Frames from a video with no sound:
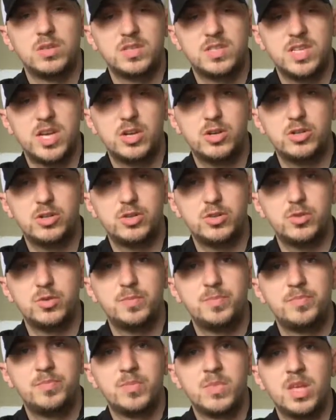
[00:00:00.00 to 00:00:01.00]
center
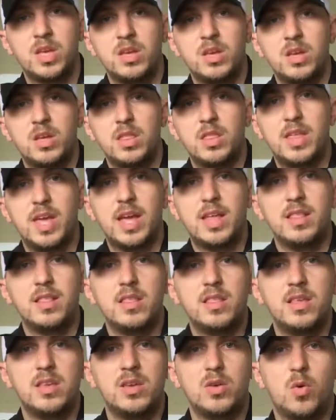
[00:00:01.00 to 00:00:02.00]
tube, then
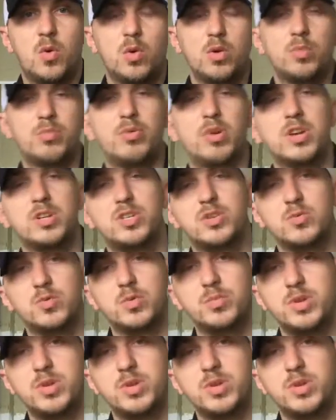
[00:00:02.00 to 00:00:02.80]
the oil pressure will